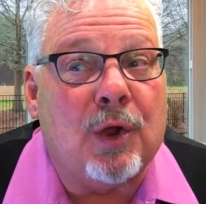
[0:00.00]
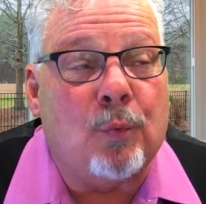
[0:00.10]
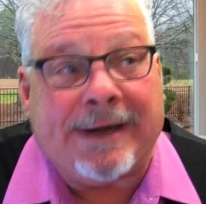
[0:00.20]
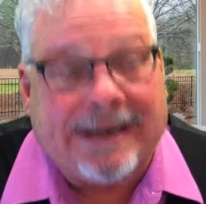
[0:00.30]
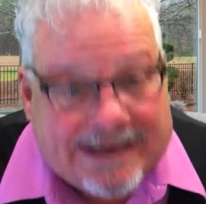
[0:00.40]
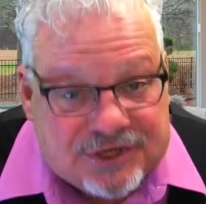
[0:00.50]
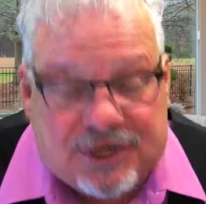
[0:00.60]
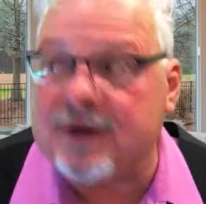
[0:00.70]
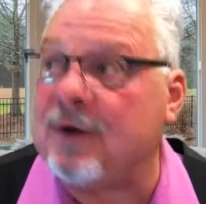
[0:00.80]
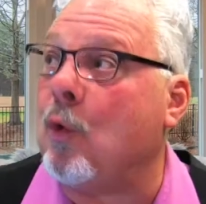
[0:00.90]

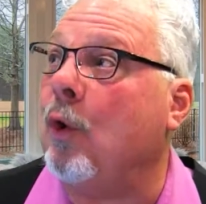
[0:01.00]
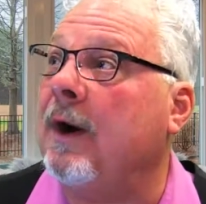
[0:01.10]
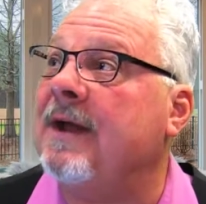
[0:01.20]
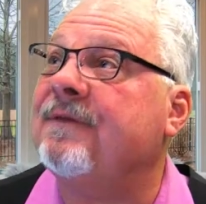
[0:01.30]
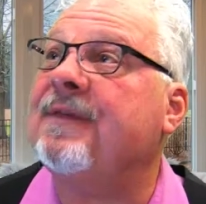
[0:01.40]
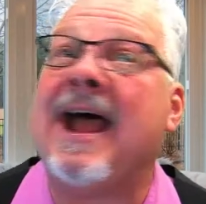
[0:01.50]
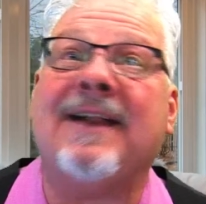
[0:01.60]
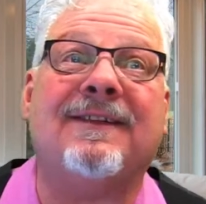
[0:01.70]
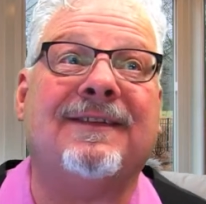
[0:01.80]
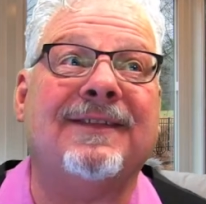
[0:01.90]
religion or if
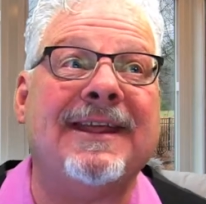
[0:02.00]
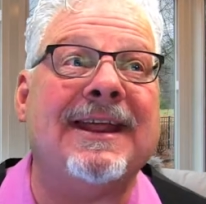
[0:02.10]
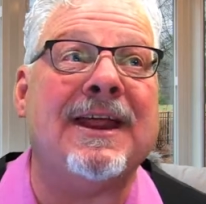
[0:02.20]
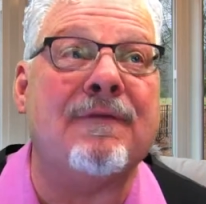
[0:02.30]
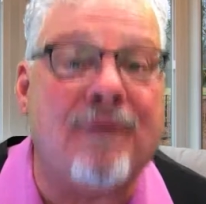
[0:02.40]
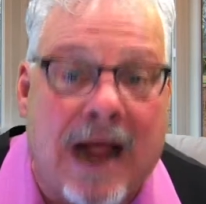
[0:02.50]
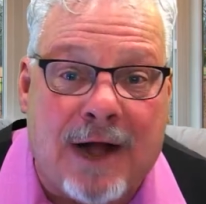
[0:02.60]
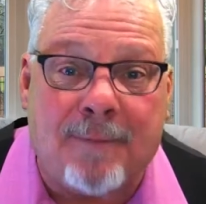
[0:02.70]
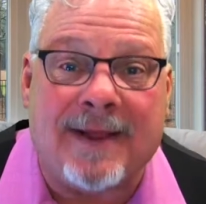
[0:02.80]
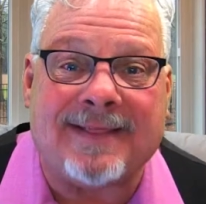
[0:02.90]
that's the
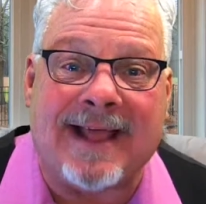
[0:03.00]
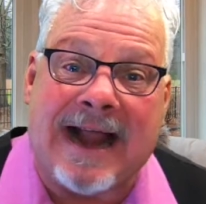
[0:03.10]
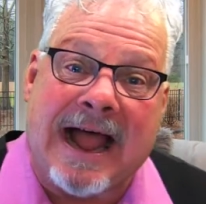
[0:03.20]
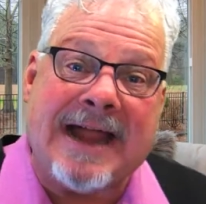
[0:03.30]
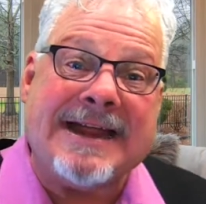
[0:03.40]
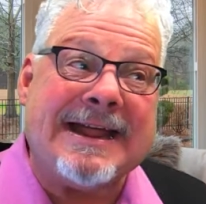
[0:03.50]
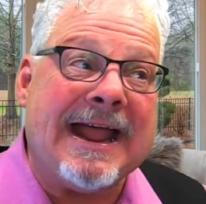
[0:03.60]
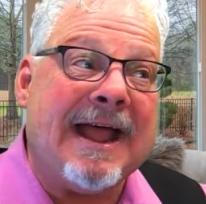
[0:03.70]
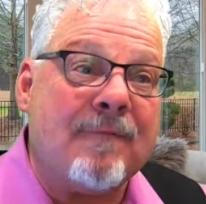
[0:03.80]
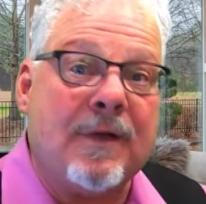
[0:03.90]
environment that I
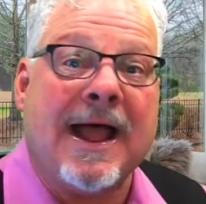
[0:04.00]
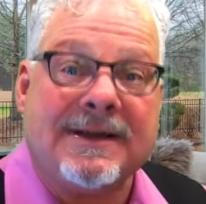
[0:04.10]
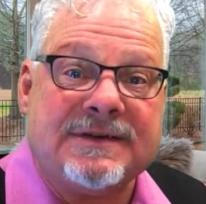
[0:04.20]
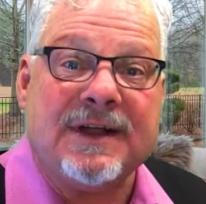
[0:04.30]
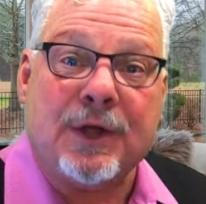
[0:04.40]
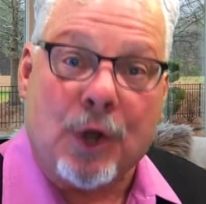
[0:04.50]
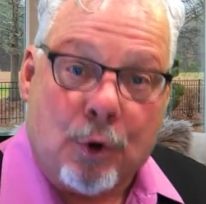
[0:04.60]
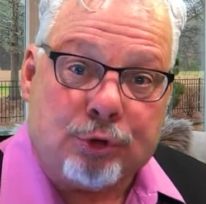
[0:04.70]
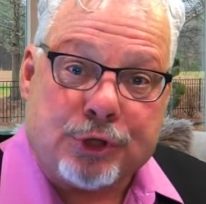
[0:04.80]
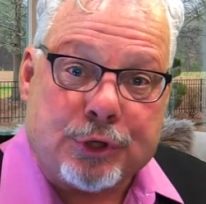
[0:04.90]
have got to
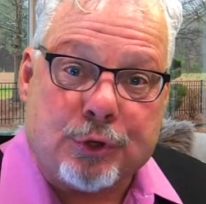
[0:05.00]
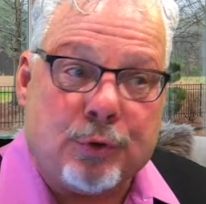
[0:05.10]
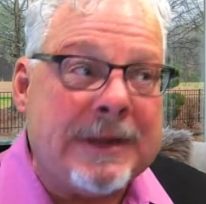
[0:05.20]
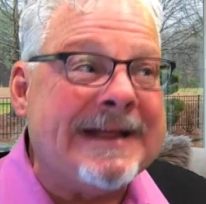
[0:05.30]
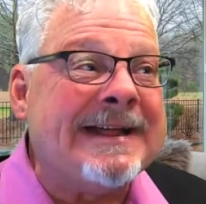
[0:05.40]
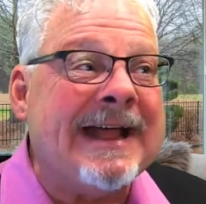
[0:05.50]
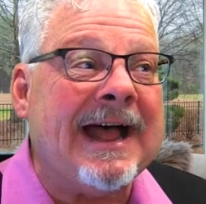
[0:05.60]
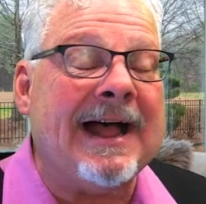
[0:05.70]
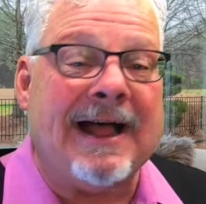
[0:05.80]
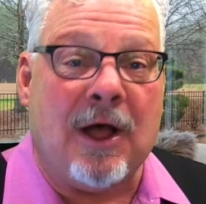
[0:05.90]
go to
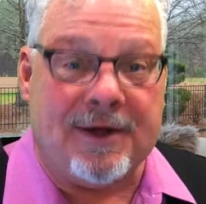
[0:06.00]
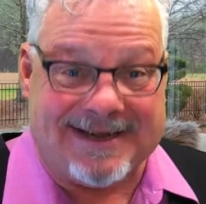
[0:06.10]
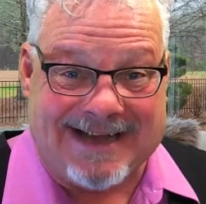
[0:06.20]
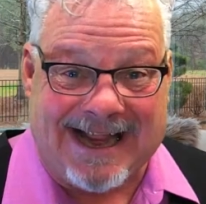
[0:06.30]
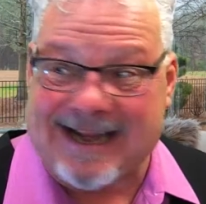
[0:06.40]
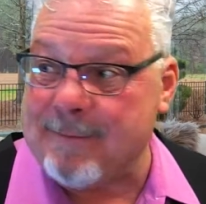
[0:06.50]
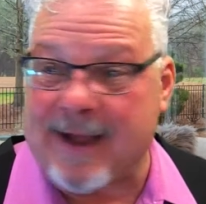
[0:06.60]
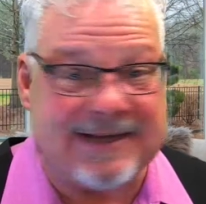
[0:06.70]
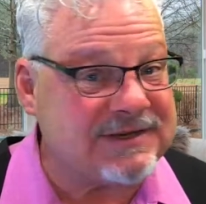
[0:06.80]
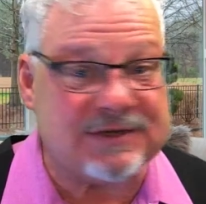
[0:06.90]
on a daily
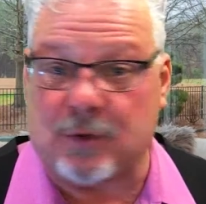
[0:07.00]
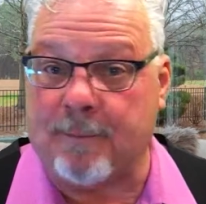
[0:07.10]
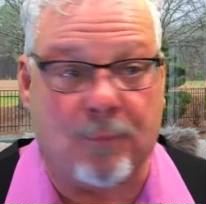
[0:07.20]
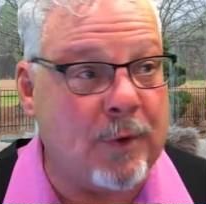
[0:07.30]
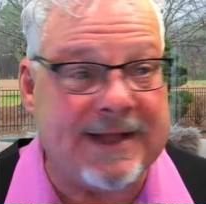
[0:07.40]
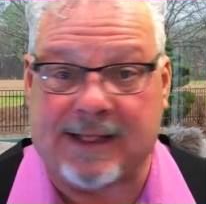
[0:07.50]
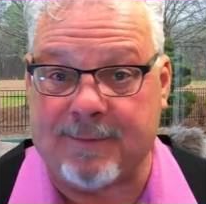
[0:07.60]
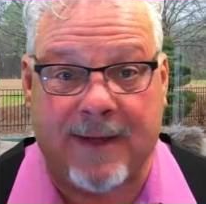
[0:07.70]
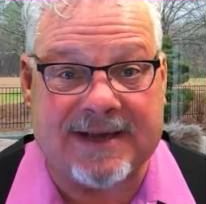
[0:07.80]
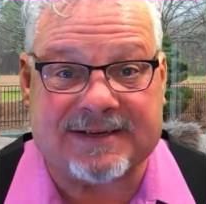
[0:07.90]
basis or a weekly
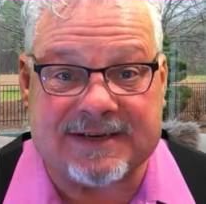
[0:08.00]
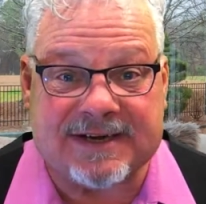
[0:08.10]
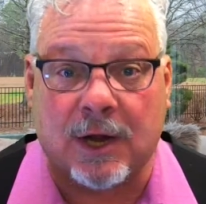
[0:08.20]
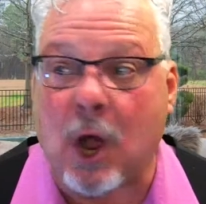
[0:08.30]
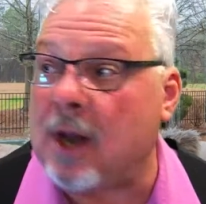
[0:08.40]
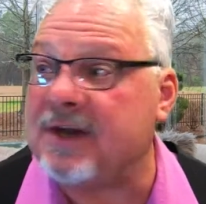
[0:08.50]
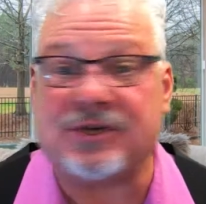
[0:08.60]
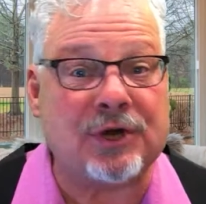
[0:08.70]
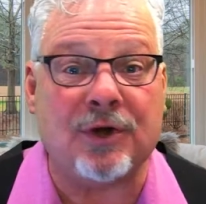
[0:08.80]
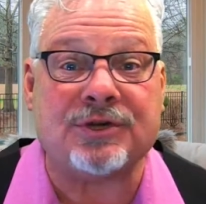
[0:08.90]
basis and call it
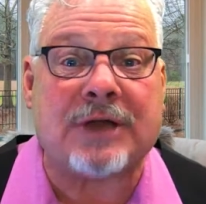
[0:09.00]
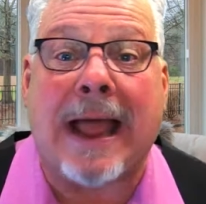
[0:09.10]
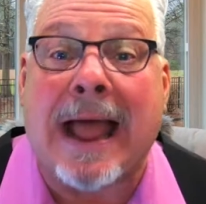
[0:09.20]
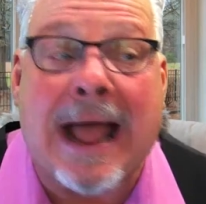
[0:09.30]
church,